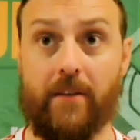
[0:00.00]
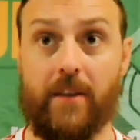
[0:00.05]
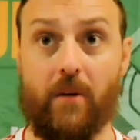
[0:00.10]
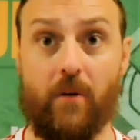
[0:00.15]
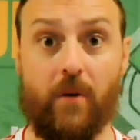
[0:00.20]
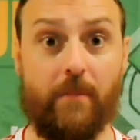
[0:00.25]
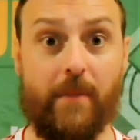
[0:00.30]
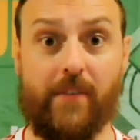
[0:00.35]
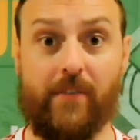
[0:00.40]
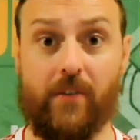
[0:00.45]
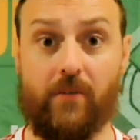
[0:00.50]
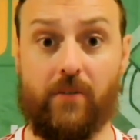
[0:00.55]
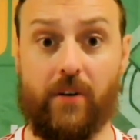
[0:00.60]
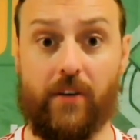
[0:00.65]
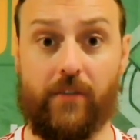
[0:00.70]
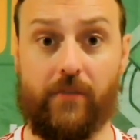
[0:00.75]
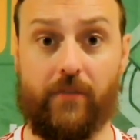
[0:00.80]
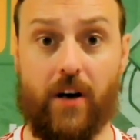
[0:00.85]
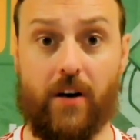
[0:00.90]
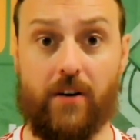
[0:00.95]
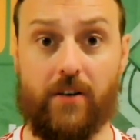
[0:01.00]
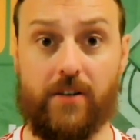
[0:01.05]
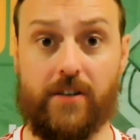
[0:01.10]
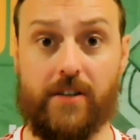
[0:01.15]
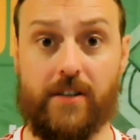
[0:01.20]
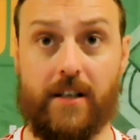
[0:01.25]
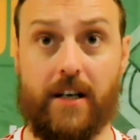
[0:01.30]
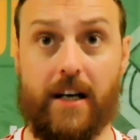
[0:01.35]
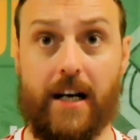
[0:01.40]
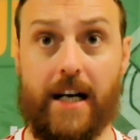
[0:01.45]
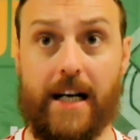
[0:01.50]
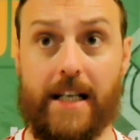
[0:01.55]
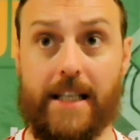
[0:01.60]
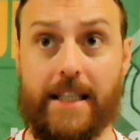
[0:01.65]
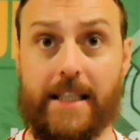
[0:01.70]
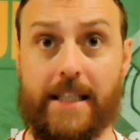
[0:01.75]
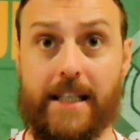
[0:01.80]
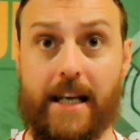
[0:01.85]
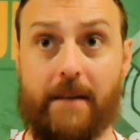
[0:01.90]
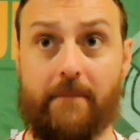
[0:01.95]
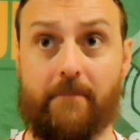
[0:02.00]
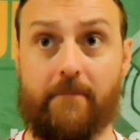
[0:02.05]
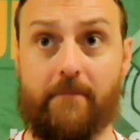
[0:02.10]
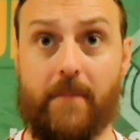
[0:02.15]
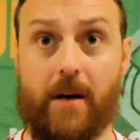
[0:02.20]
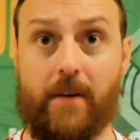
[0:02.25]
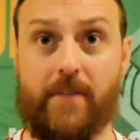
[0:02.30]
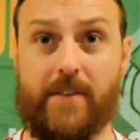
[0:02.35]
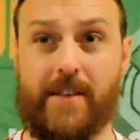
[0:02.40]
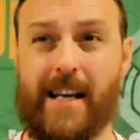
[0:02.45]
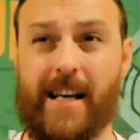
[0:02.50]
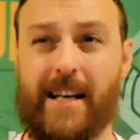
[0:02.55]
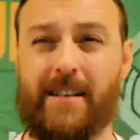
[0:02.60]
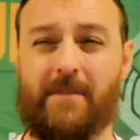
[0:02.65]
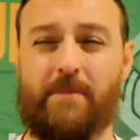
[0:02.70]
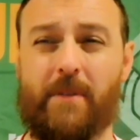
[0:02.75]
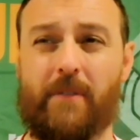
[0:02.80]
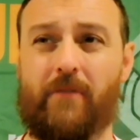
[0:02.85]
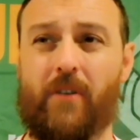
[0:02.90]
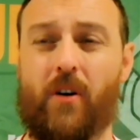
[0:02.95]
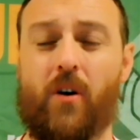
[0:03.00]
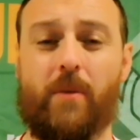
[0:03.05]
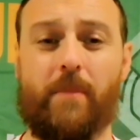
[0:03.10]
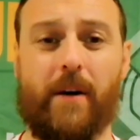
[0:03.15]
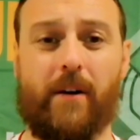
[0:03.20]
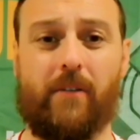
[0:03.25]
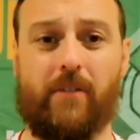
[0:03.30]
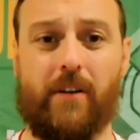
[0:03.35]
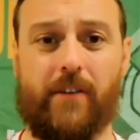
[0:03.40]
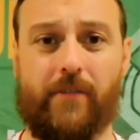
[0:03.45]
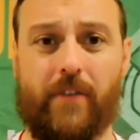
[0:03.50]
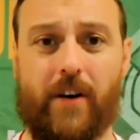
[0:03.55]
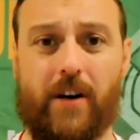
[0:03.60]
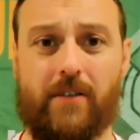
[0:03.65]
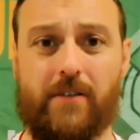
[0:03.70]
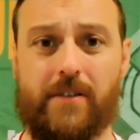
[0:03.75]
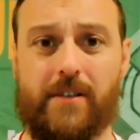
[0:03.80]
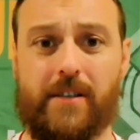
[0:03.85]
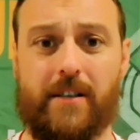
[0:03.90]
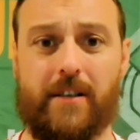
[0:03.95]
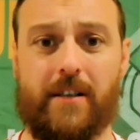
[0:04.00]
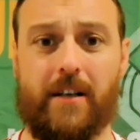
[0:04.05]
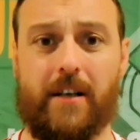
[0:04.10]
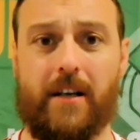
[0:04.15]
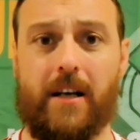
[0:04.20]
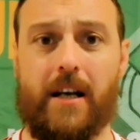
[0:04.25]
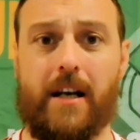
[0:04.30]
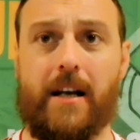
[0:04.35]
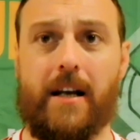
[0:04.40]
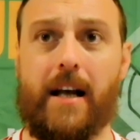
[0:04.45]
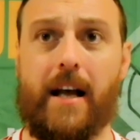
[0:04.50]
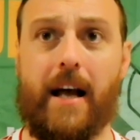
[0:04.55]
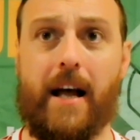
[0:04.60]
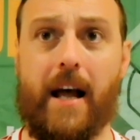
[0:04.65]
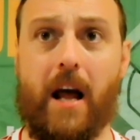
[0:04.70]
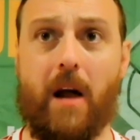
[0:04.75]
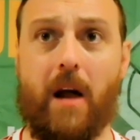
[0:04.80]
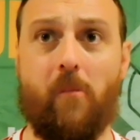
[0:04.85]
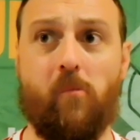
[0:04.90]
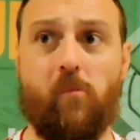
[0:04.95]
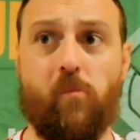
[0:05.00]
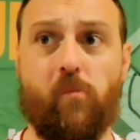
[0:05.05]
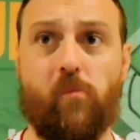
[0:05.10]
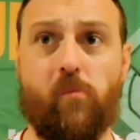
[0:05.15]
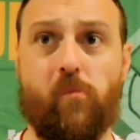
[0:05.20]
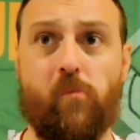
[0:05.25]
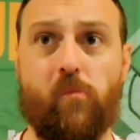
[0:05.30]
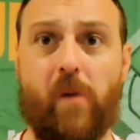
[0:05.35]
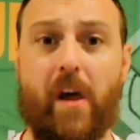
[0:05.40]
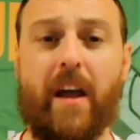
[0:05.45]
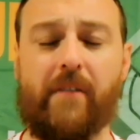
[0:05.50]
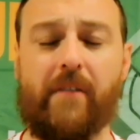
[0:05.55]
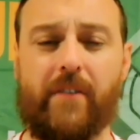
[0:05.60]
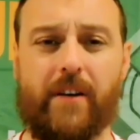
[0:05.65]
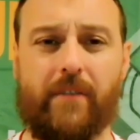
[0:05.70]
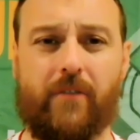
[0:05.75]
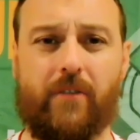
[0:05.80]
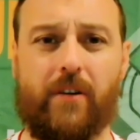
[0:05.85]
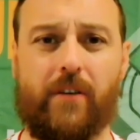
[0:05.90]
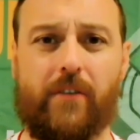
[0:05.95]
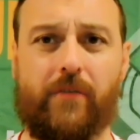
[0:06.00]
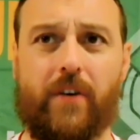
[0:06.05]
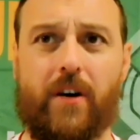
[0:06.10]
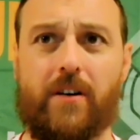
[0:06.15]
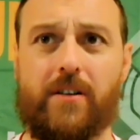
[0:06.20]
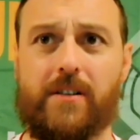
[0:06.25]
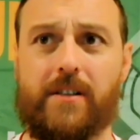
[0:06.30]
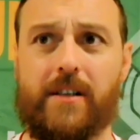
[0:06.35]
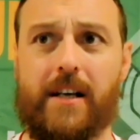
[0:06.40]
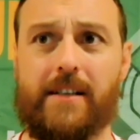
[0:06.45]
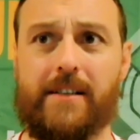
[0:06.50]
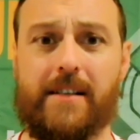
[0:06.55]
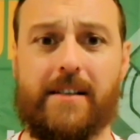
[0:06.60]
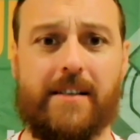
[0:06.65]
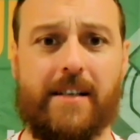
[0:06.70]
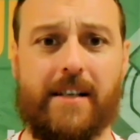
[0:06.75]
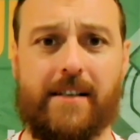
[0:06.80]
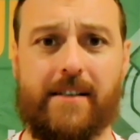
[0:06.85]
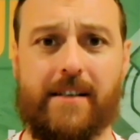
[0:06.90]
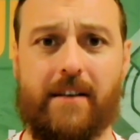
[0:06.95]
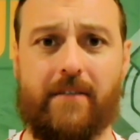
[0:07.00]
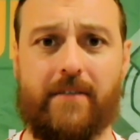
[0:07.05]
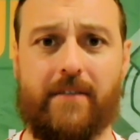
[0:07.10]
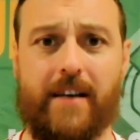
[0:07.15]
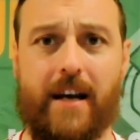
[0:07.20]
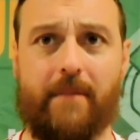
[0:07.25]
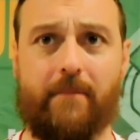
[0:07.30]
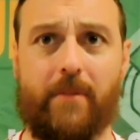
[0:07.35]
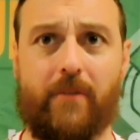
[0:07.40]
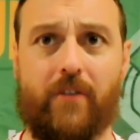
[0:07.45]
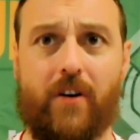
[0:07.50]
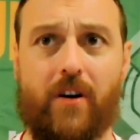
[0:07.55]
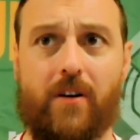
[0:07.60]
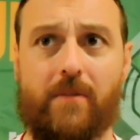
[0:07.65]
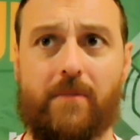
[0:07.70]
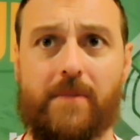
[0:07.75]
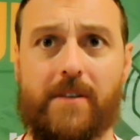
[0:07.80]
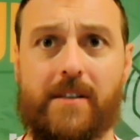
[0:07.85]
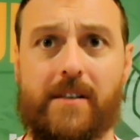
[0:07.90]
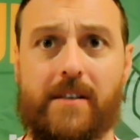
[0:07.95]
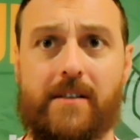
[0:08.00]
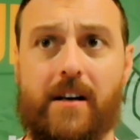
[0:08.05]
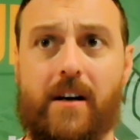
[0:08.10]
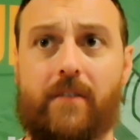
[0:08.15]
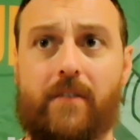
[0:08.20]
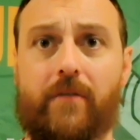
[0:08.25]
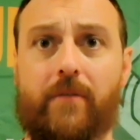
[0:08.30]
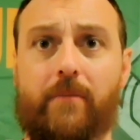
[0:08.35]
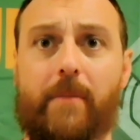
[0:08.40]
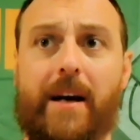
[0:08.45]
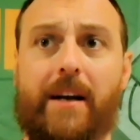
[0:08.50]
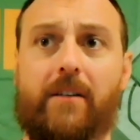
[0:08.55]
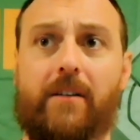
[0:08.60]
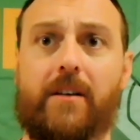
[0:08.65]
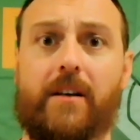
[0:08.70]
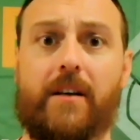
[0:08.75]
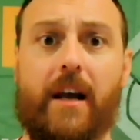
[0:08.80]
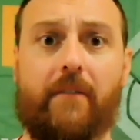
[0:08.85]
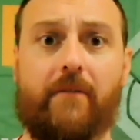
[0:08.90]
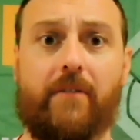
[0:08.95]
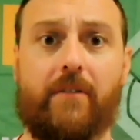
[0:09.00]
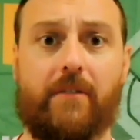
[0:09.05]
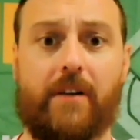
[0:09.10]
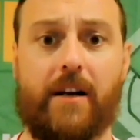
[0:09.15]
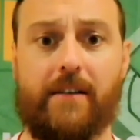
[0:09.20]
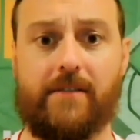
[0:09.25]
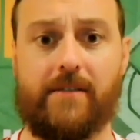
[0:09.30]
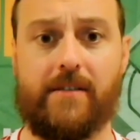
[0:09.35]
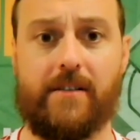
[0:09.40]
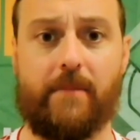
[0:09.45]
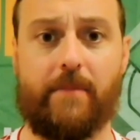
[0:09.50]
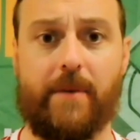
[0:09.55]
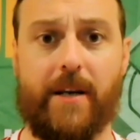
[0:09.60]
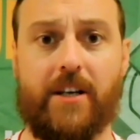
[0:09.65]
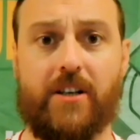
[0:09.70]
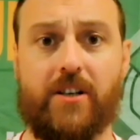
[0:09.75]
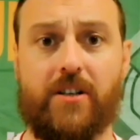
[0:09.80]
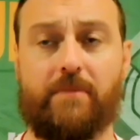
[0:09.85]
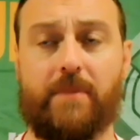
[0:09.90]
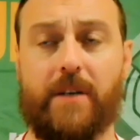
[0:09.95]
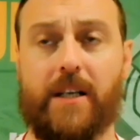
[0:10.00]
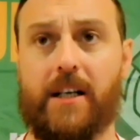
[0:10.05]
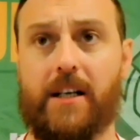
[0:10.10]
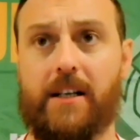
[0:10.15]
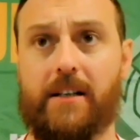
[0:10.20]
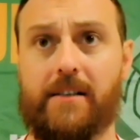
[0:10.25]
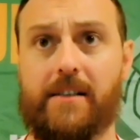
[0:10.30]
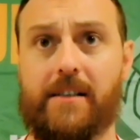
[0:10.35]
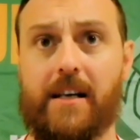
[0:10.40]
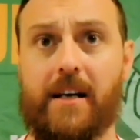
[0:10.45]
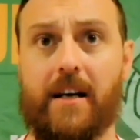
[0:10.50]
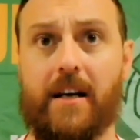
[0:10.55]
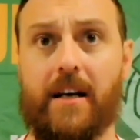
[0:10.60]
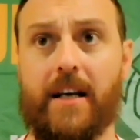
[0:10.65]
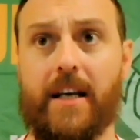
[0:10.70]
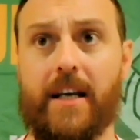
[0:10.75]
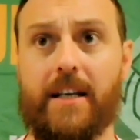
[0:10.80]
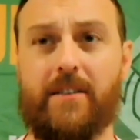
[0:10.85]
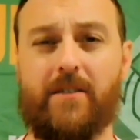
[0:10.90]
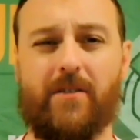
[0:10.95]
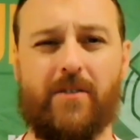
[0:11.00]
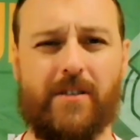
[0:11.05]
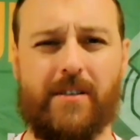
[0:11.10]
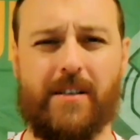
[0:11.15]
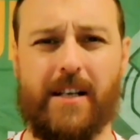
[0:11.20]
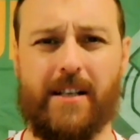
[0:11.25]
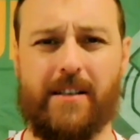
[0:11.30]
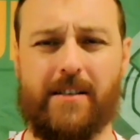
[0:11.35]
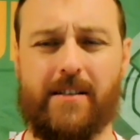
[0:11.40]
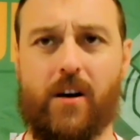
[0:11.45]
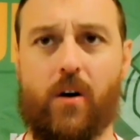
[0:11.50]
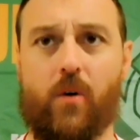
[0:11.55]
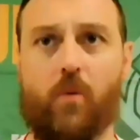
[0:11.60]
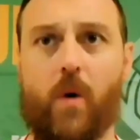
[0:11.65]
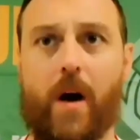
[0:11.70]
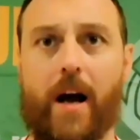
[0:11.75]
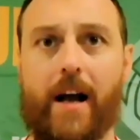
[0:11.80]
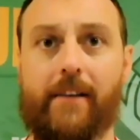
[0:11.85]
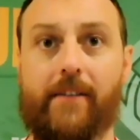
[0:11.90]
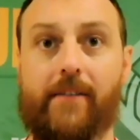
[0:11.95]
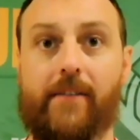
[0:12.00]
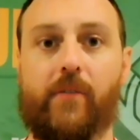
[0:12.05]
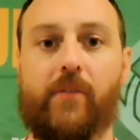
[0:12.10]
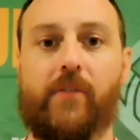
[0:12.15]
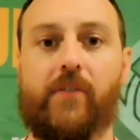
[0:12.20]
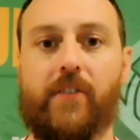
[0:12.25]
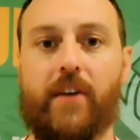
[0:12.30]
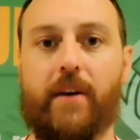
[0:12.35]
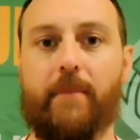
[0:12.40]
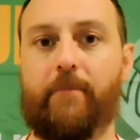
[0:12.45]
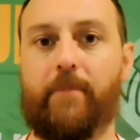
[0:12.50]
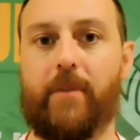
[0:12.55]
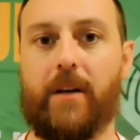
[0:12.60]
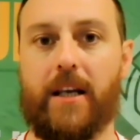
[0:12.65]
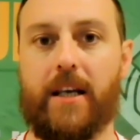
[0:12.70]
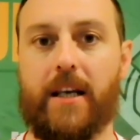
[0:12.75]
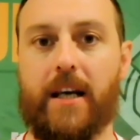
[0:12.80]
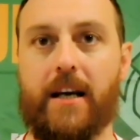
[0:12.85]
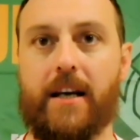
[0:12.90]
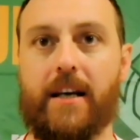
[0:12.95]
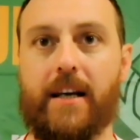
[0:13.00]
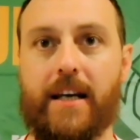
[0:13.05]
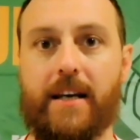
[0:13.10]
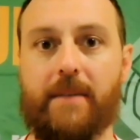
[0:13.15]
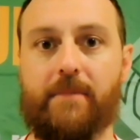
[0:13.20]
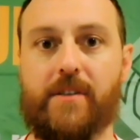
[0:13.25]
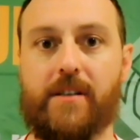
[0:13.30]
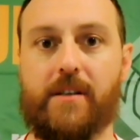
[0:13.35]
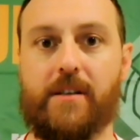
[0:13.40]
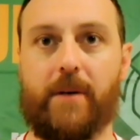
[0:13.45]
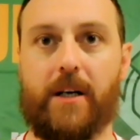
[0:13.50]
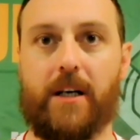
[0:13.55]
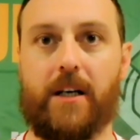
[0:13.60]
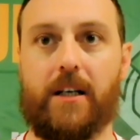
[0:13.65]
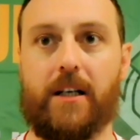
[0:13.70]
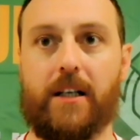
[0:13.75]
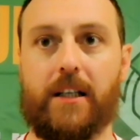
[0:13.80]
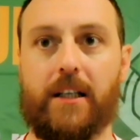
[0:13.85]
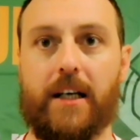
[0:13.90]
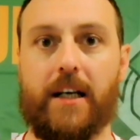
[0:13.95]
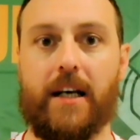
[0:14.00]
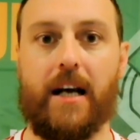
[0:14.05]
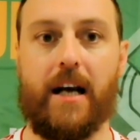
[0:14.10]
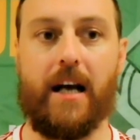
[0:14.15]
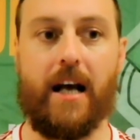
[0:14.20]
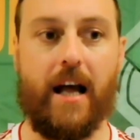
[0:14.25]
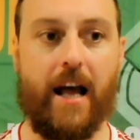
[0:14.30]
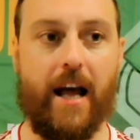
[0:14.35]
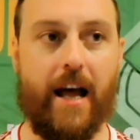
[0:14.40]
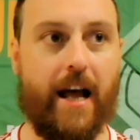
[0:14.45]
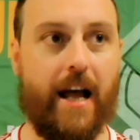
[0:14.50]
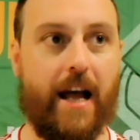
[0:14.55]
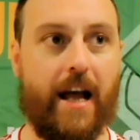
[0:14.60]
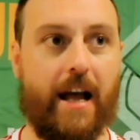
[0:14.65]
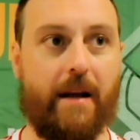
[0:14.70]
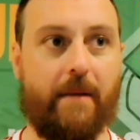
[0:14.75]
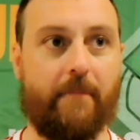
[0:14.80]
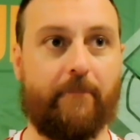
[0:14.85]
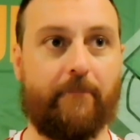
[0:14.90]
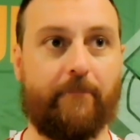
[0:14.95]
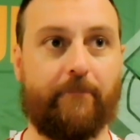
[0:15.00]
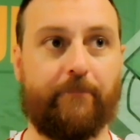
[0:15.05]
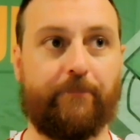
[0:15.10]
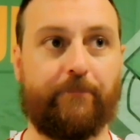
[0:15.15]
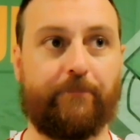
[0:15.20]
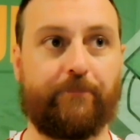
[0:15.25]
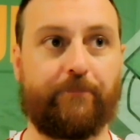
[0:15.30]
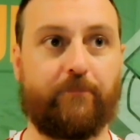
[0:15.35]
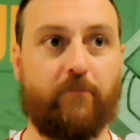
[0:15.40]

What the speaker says: they were missing Chris Forrester. And I've said it before about Chris Forrester. Even if Chris Forrester has a 6 out of 10 performance, it's often better than everyone else in the pitch because he does things so well, so simply, keeps the ball, doesn't